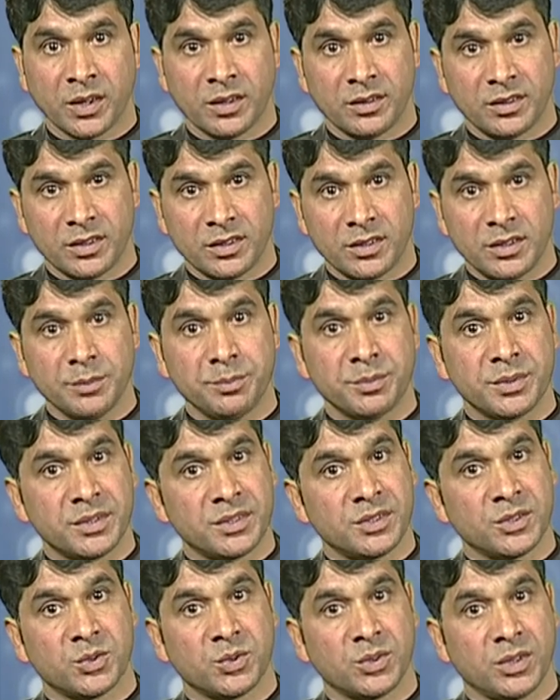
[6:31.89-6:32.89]
the chimps
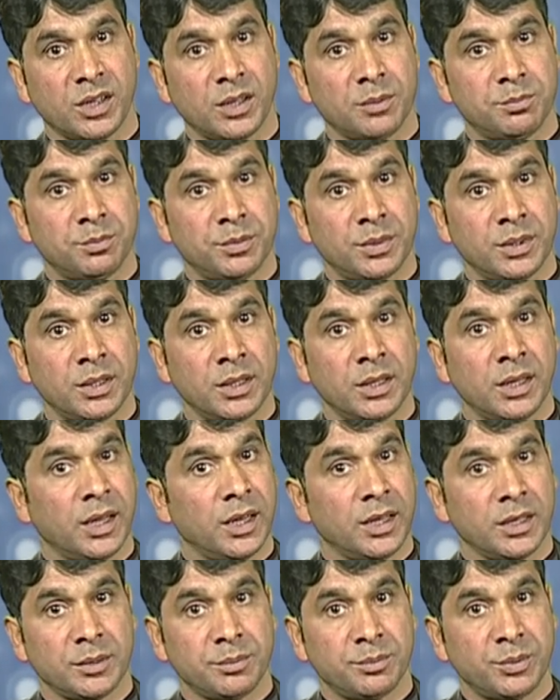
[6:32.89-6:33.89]
stood up
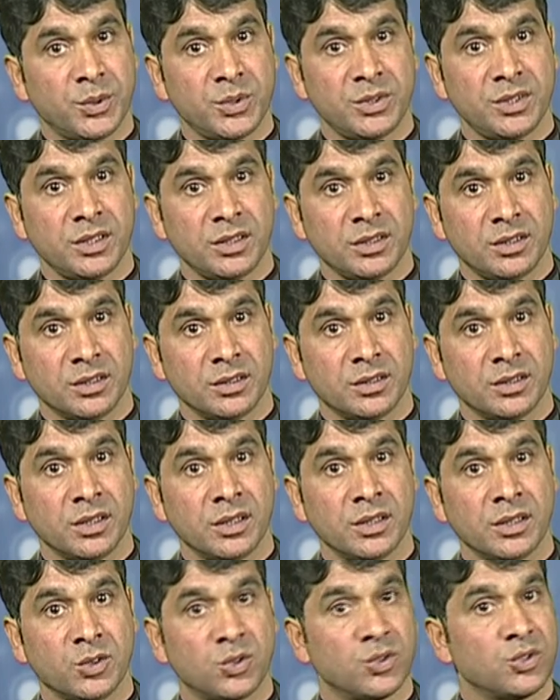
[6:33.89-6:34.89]
and proceeded
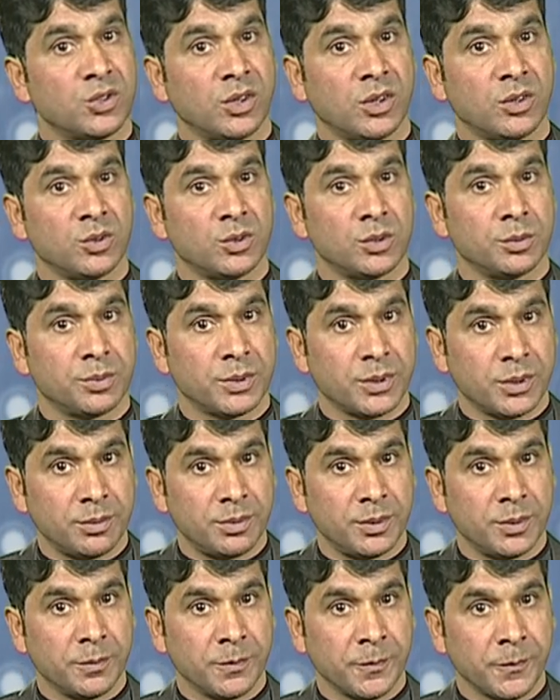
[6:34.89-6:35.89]
to solve the
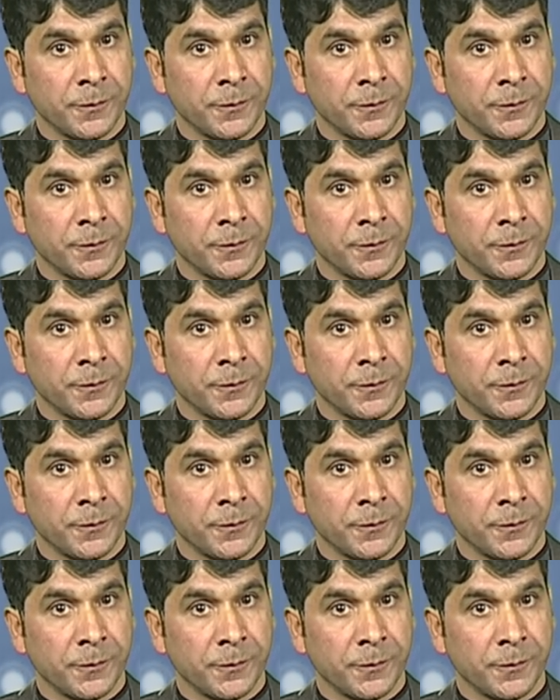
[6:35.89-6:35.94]
problem.